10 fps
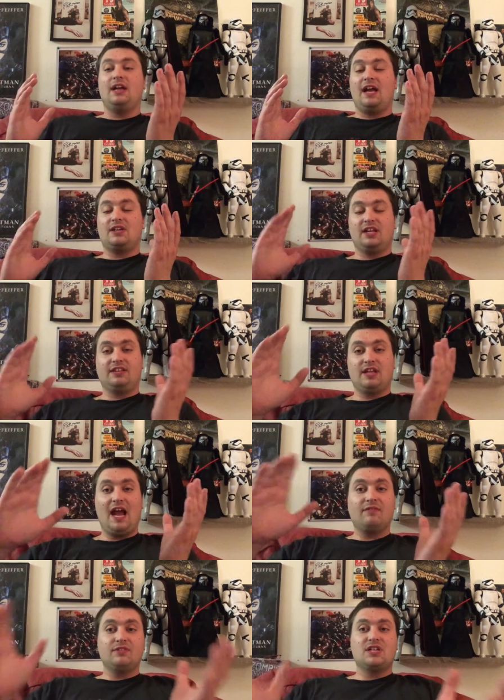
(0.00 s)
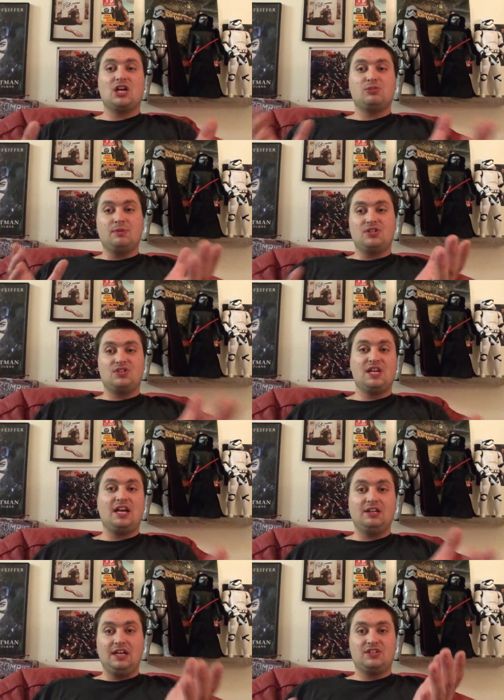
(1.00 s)
uh, like the advertisement
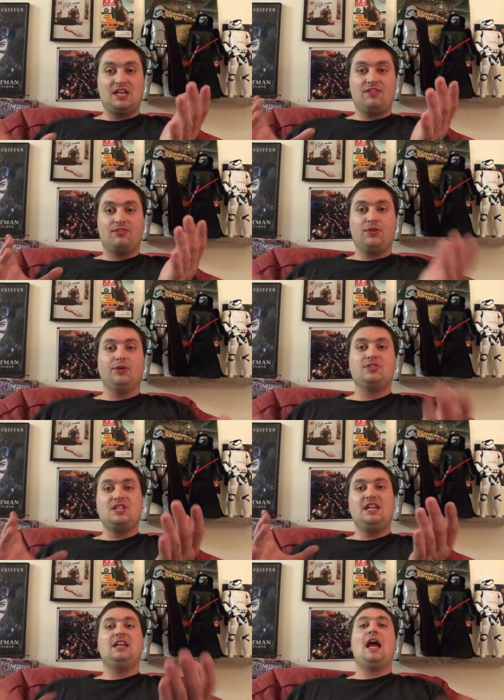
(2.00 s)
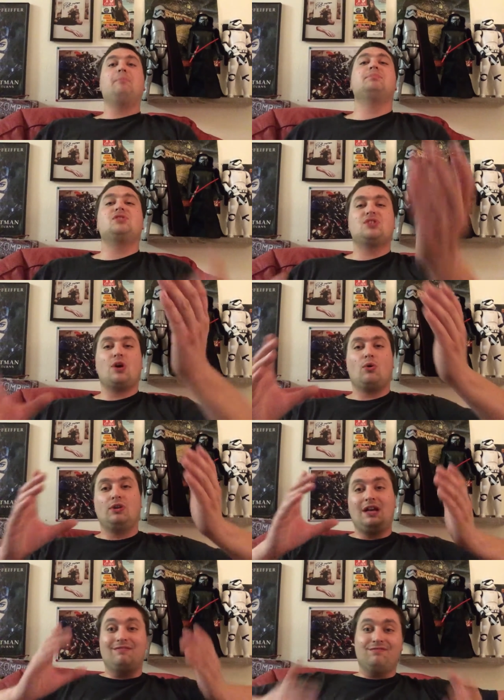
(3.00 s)
said, is a 13
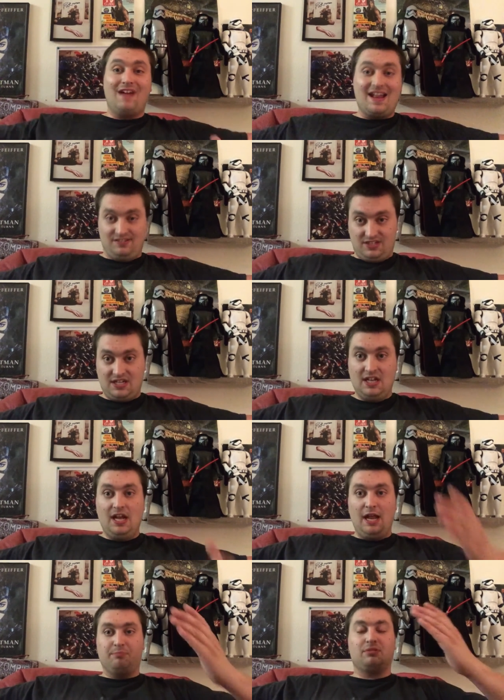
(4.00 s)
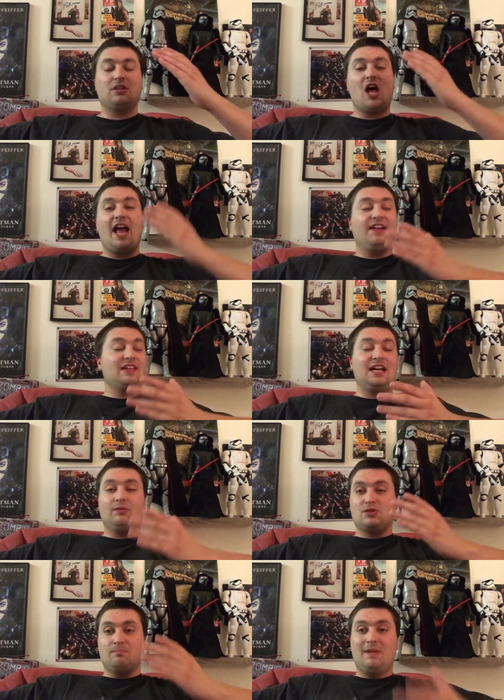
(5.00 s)
episode event, implying that it
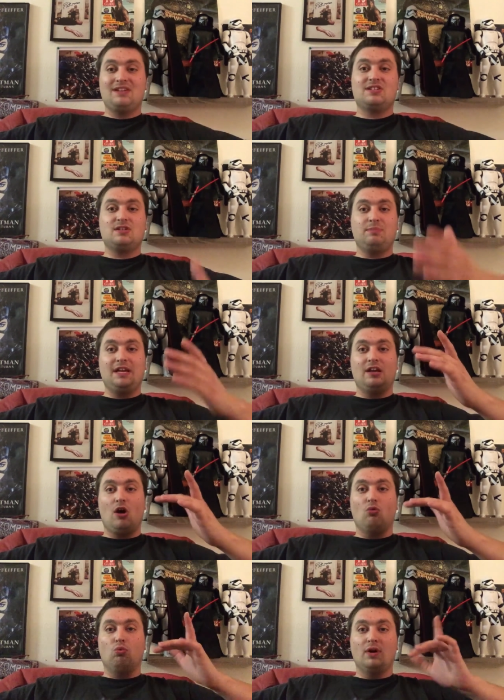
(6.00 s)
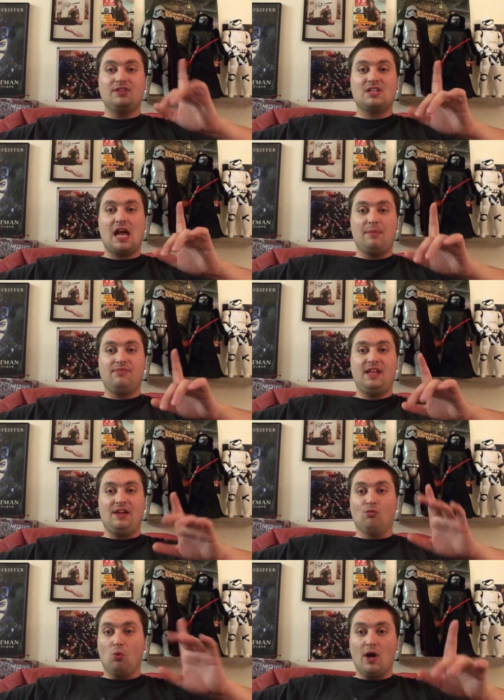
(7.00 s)
was meant to be a one time
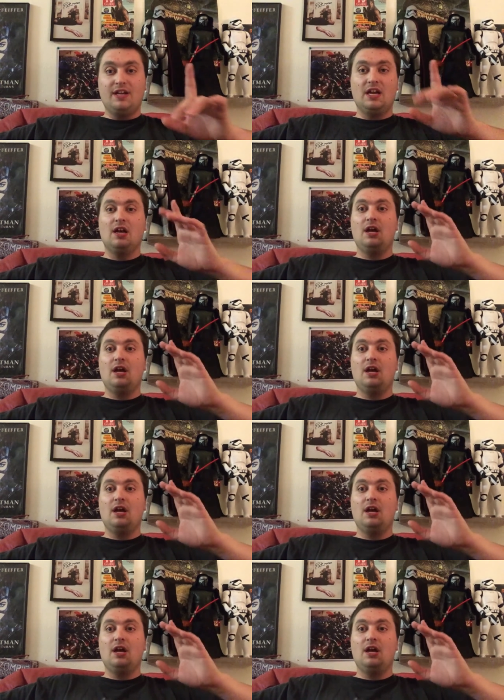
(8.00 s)
thing, one